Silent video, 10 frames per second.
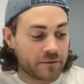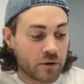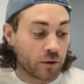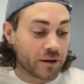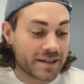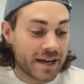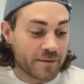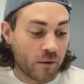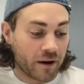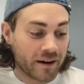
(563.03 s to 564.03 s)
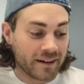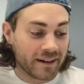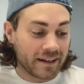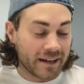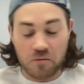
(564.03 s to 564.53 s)
If you were to take more,
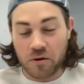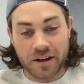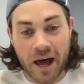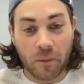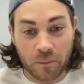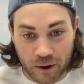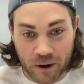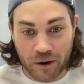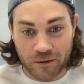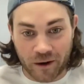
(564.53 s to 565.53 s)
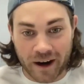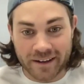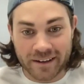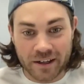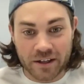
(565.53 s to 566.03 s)
it wouldn't help or hurt, right?